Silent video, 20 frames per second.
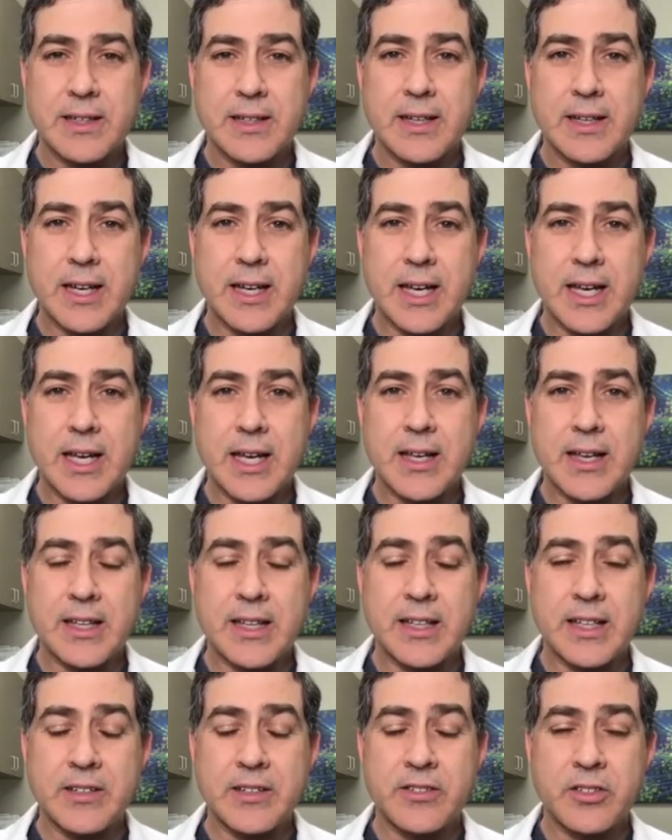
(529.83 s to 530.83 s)
And
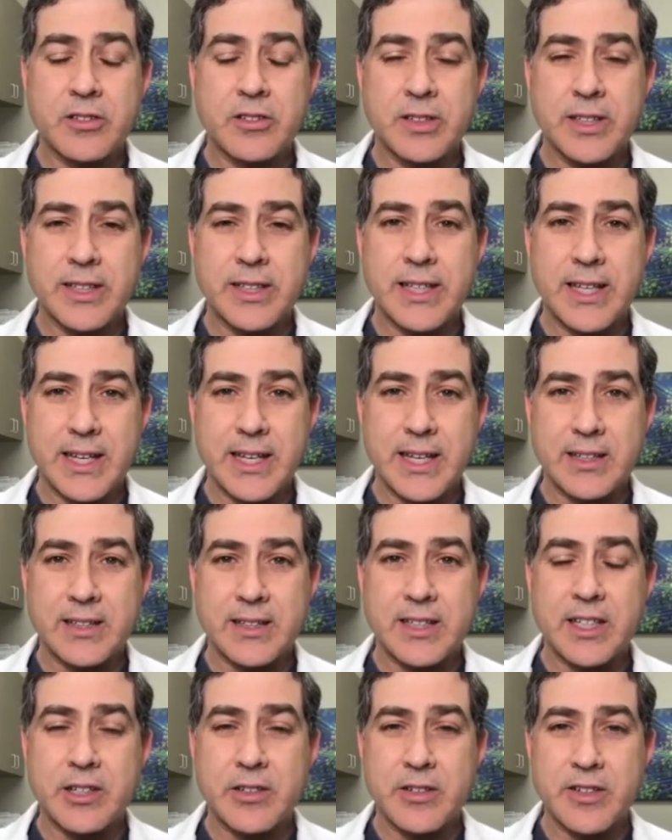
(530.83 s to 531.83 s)
they certainly can
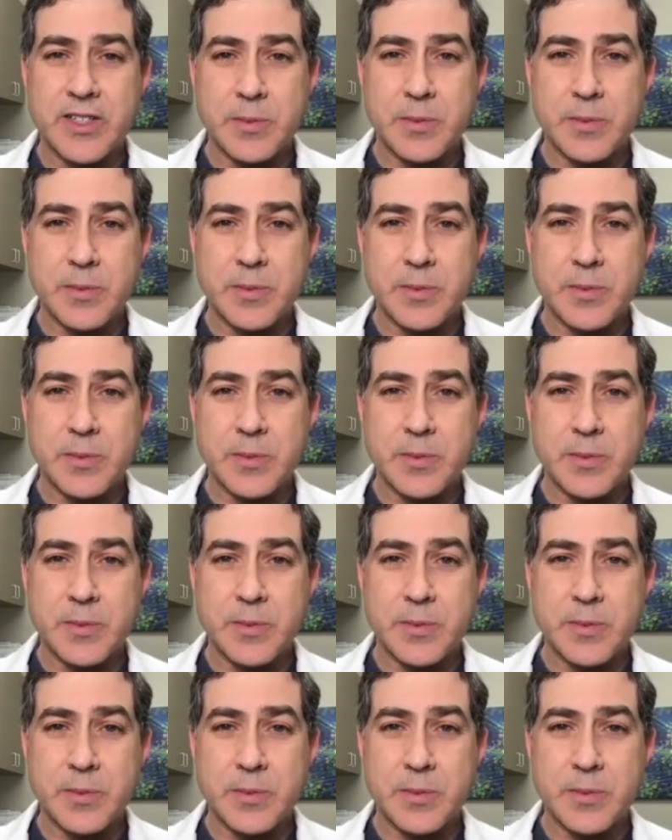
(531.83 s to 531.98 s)
decrease